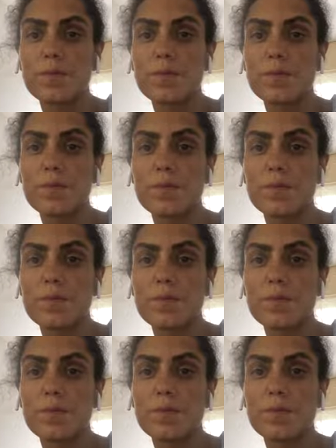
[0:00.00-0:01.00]

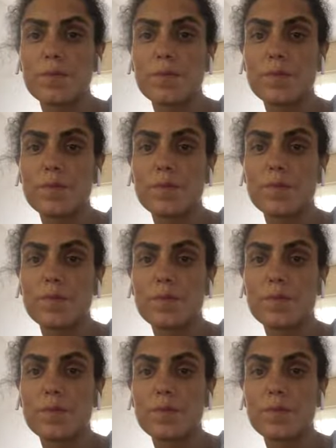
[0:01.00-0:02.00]

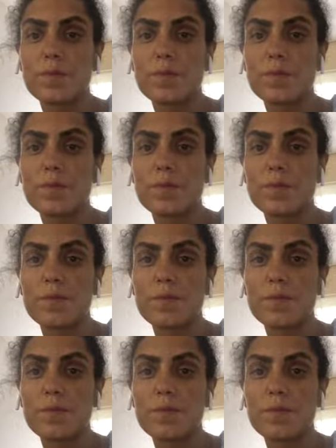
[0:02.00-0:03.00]

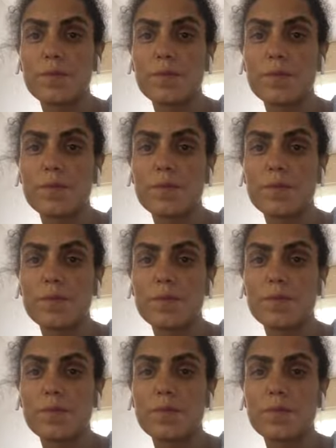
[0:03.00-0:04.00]

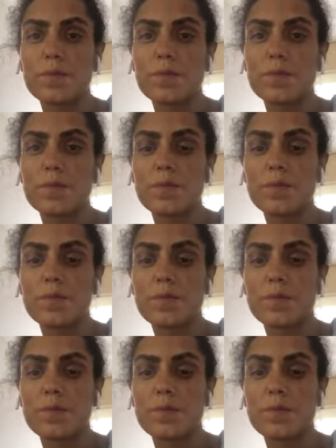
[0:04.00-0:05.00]

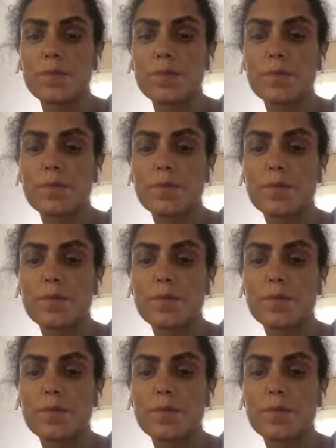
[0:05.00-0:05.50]
(silent)